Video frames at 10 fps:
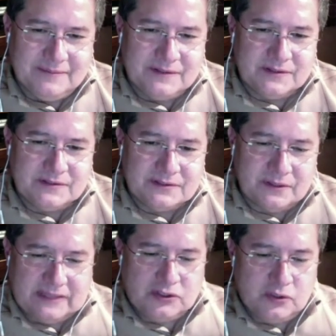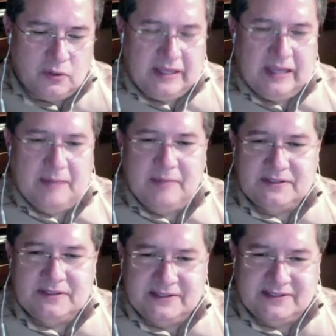so that's who I am as
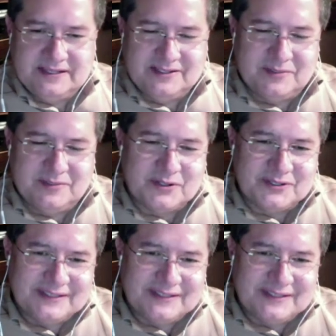a person.